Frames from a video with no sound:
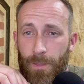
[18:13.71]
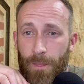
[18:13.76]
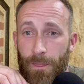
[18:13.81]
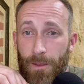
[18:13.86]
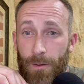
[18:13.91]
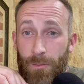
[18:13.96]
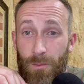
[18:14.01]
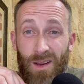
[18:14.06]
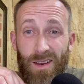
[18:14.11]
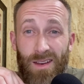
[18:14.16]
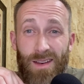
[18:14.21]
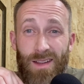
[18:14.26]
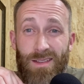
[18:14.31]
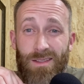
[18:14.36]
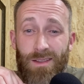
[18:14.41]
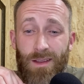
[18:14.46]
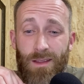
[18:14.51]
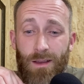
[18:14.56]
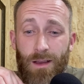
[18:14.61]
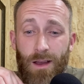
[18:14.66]
but it is
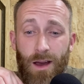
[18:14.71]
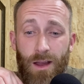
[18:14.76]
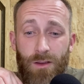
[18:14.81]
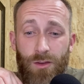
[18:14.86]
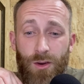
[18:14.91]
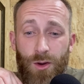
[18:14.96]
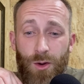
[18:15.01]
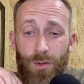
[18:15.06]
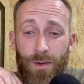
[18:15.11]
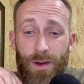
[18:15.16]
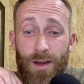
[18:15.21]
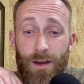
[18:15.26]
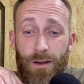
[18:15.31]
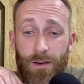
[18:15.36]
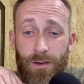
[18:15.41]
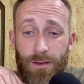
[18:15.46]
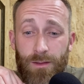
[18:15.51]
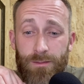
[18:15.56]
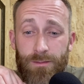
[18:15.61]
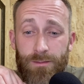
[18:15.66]
to the God of
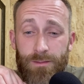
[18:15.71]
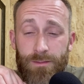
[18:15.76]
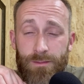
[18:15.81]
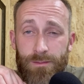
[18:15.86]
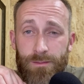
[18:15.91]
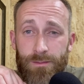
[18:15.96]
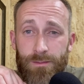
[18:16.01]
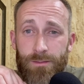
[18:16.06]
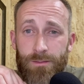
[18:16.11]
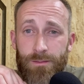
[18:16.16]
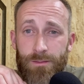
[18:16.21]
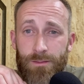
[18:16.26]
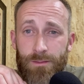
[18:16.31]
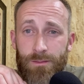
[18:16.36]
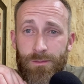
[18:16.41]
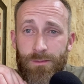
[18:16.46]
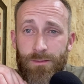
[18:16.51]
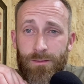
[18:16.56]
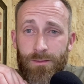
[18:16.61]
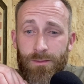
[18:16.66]
career.
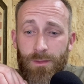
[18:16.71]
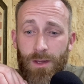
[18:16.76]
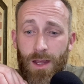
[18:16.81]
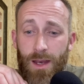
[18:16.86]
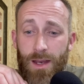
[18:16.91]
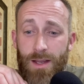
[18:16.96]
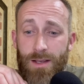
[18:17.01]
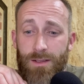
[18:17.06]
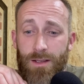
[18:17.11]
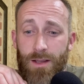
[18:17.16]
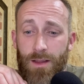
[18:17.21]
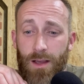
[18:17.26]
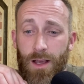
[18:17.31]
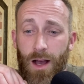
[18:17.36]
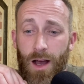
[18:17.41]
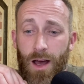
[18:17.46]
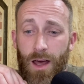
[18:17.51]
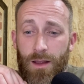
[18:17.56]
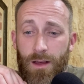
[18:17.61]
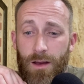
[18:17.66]
It is to the
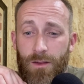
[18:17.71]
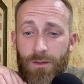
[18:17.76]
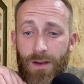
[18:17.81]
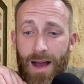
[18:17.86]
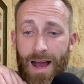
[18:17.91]
God of,